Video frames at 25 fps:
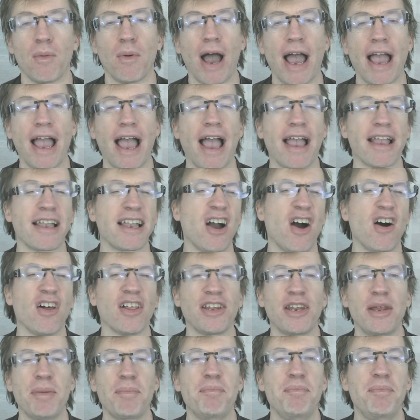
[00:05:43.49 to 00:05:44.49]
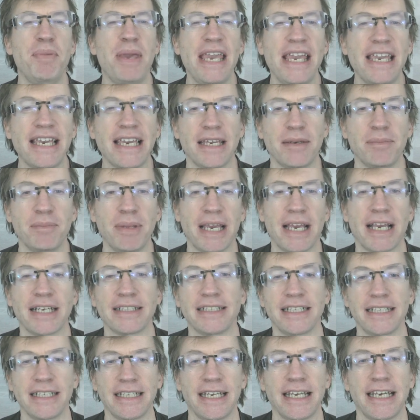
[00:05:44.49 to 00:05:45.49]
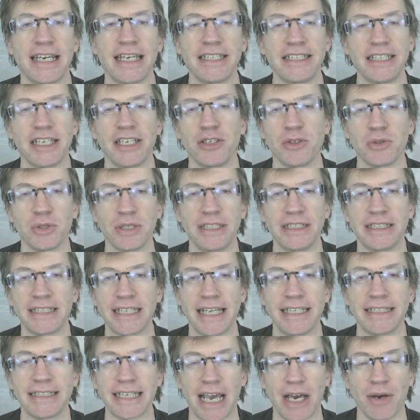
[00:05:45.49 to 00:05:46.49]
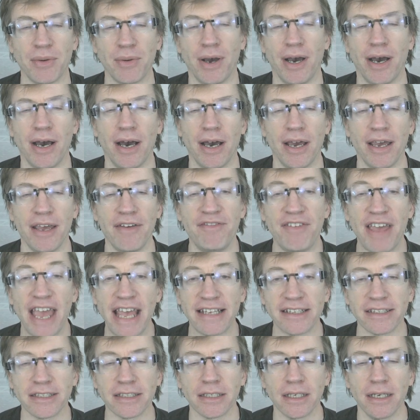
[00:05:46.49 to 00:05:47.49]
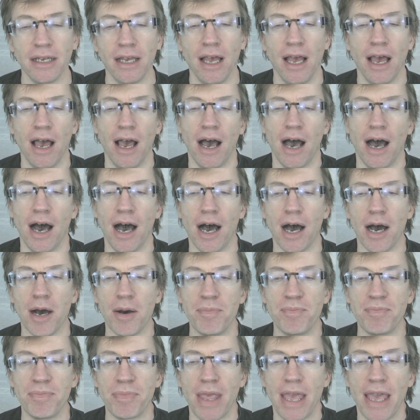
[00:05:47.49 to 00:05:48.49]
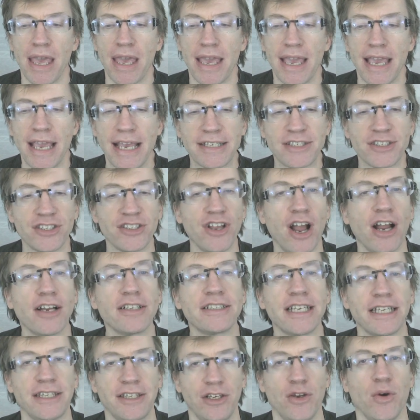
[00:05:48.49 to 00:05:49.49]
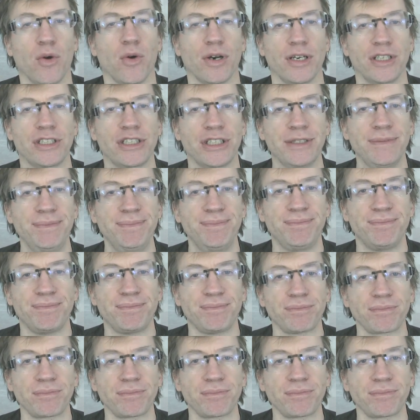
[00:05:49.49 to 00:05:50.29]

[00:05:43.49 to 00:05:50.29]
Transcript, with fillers: I, I, call it a beacon because it continually sends out uh, events um, it starts at the origin